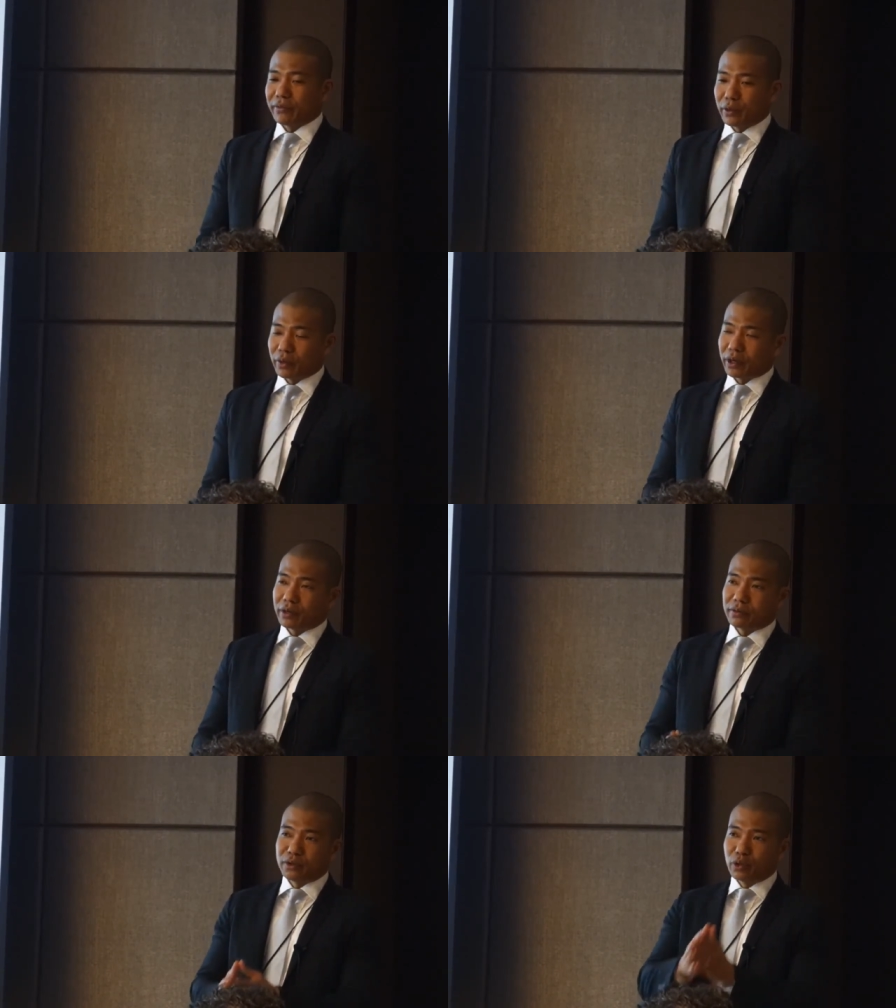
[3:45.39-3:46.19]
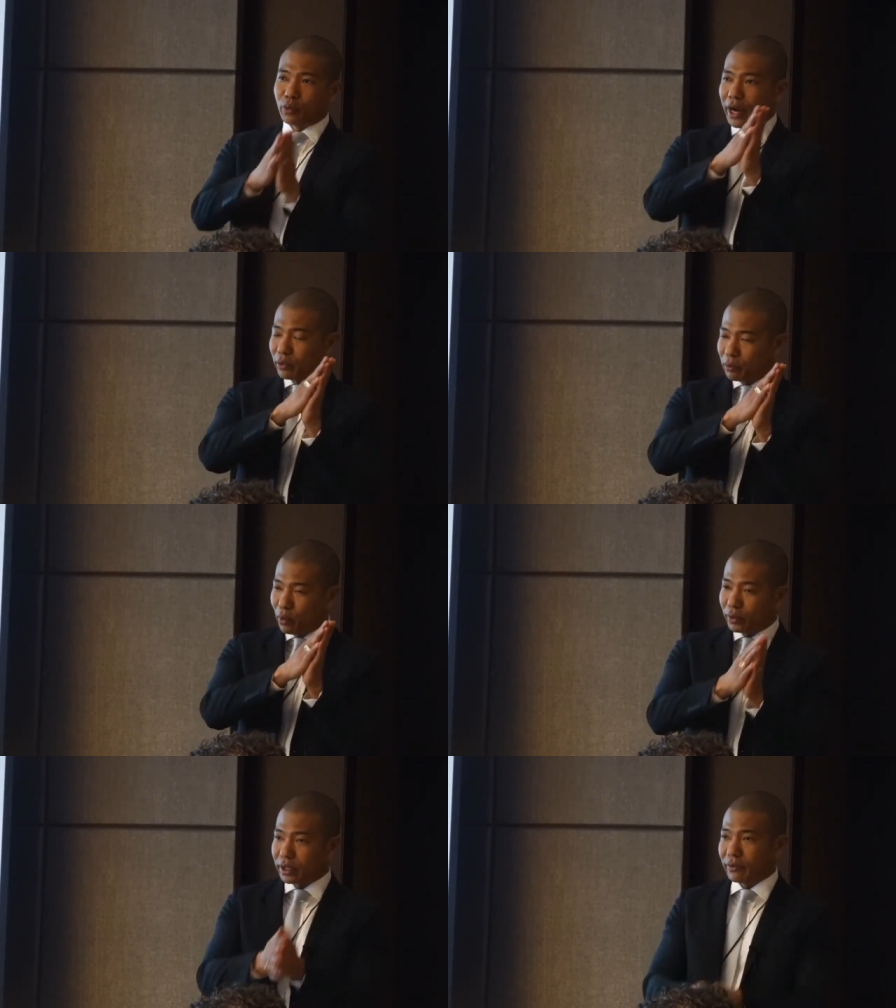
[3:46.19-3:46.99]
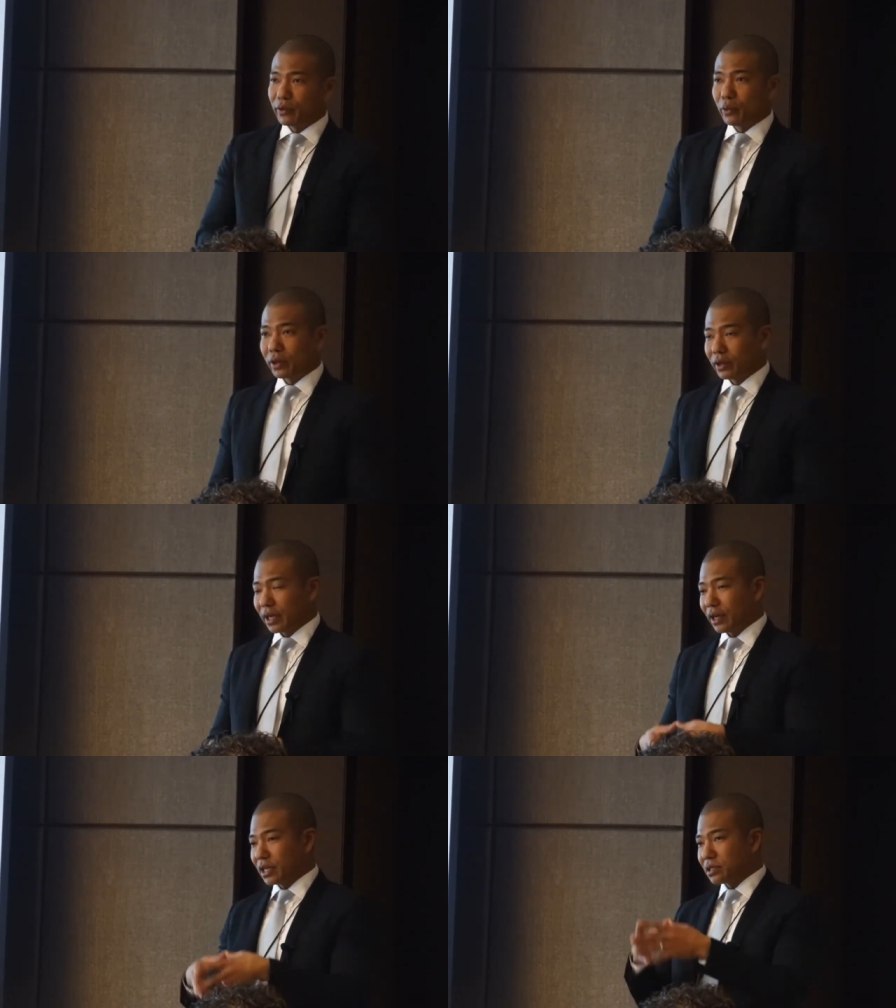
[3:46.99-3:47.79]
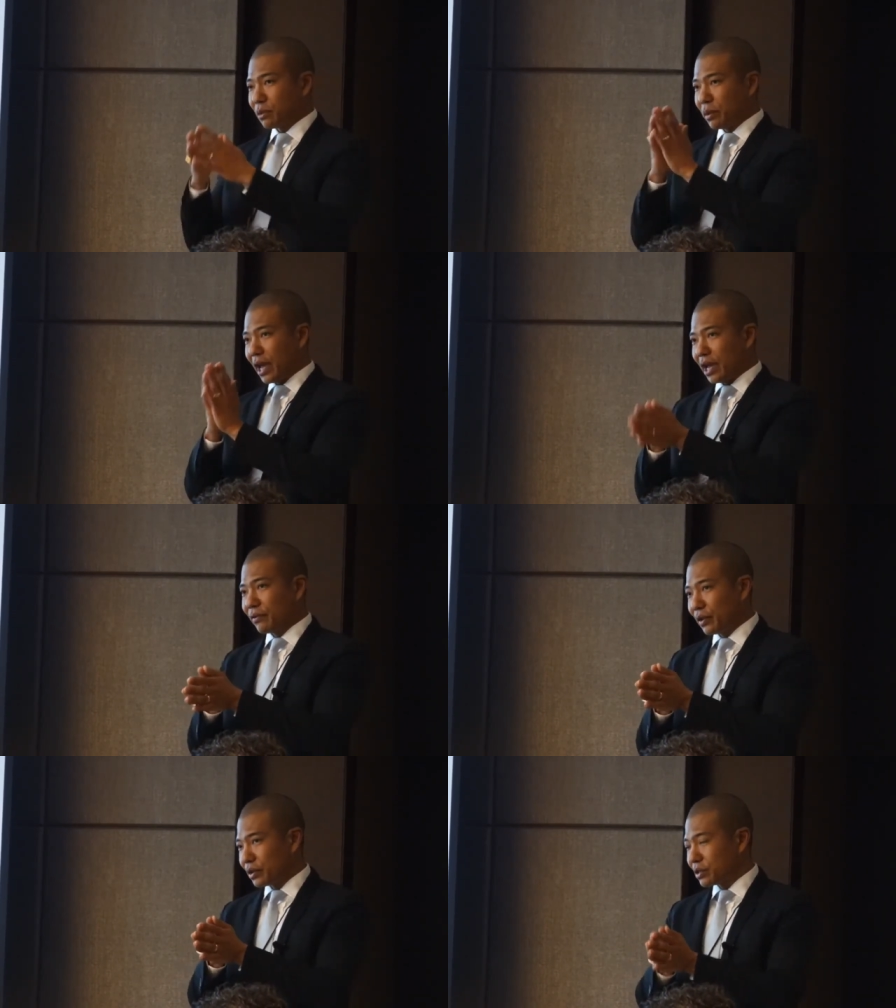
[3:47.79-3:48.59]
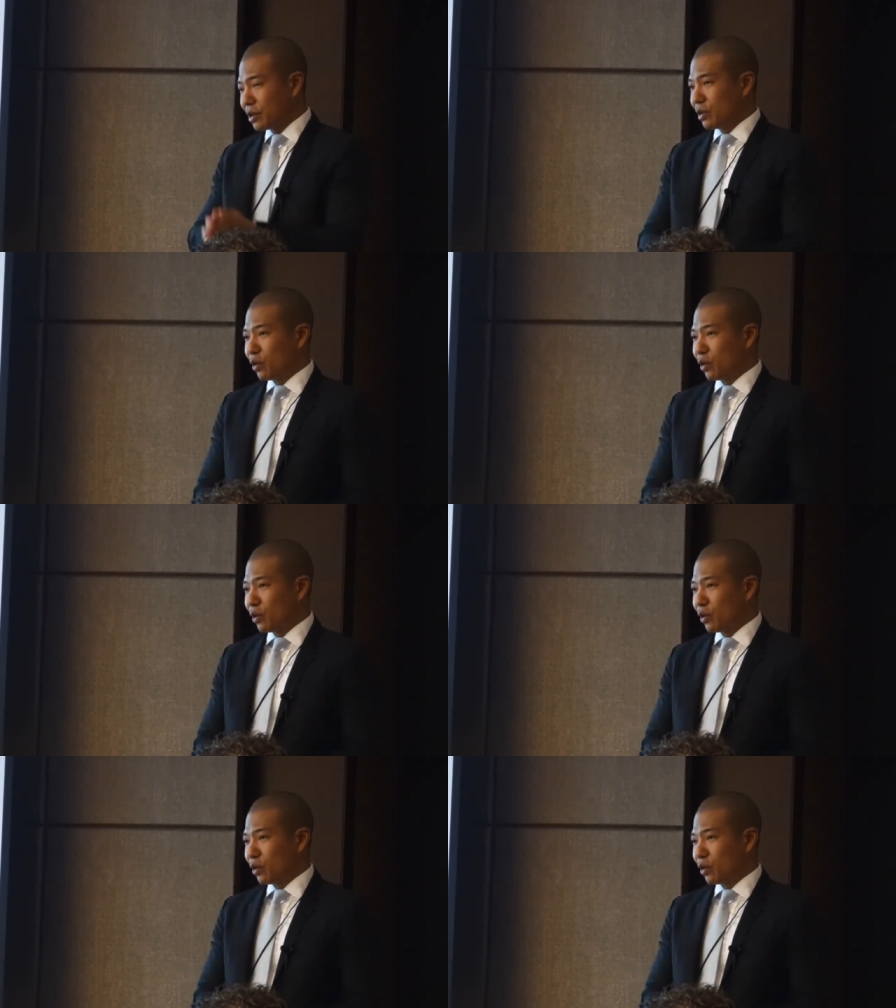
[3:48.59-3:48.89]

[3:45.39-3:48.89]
If you want to do reg reporting, or if you want to look at customer behaviors,